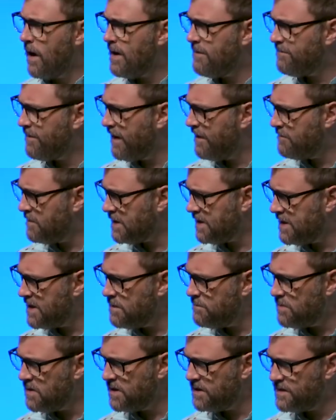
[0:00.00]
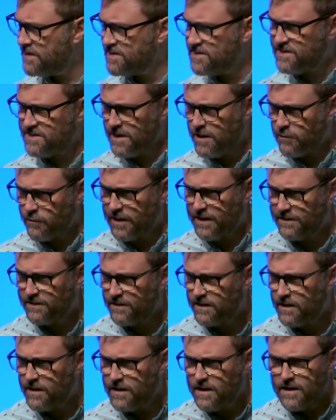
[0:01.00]
life I've been keeping this secret
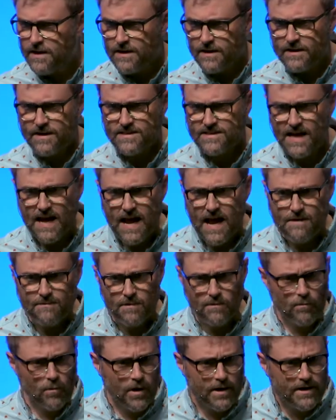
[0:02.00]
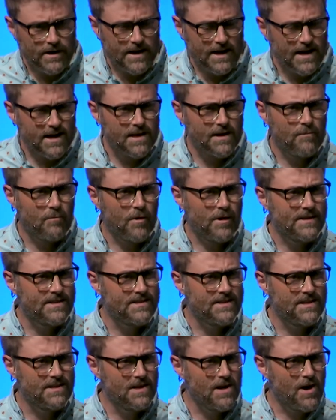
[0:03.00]
because I haven't wanted anyone
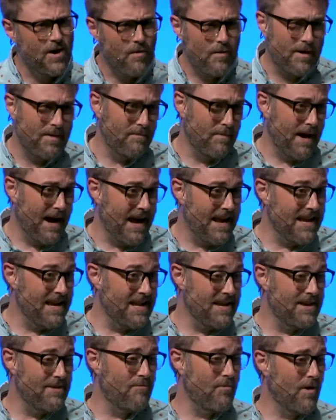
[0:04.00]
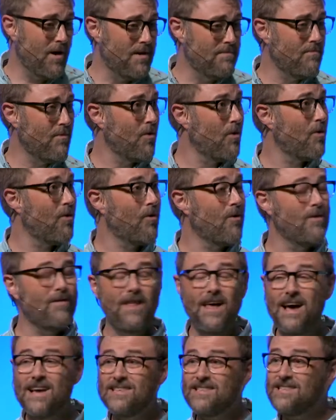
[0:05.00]
to know. And by anyone, more or
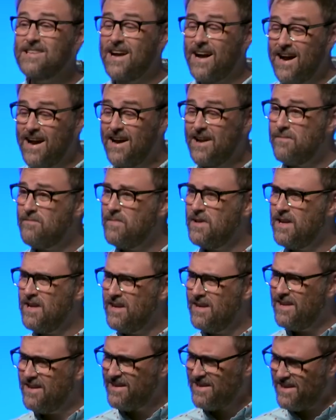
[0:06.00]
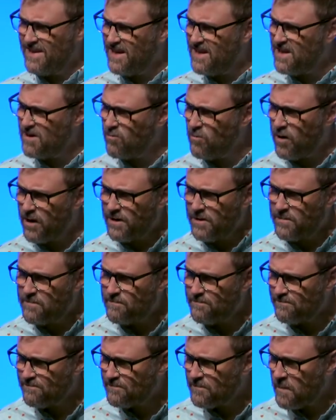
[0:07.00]
less, I mean anyone
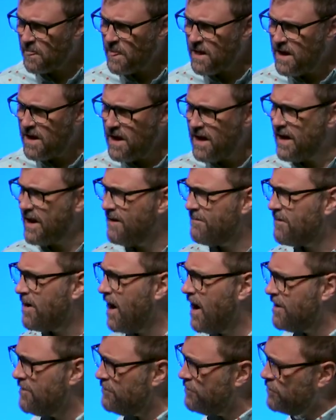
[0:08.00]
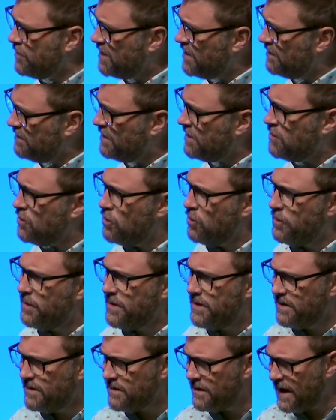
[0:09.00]
and I've gotten really
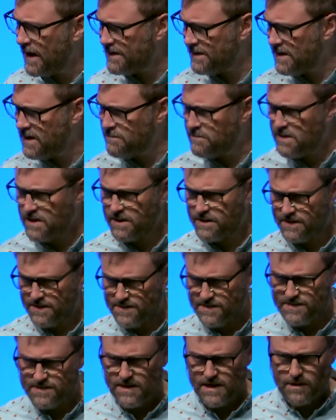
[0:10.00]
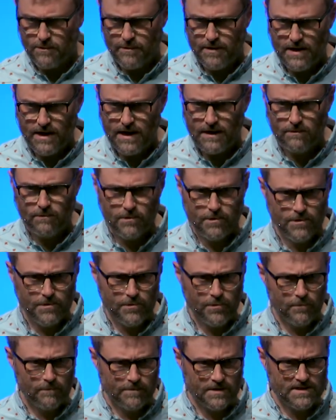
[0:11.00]
good at keeping this secret. I
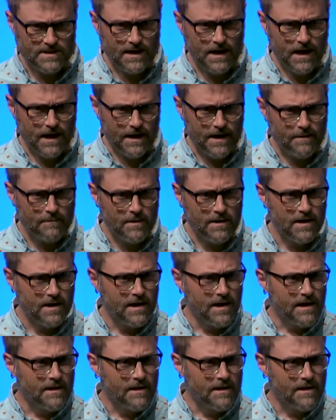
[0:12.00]
learned over time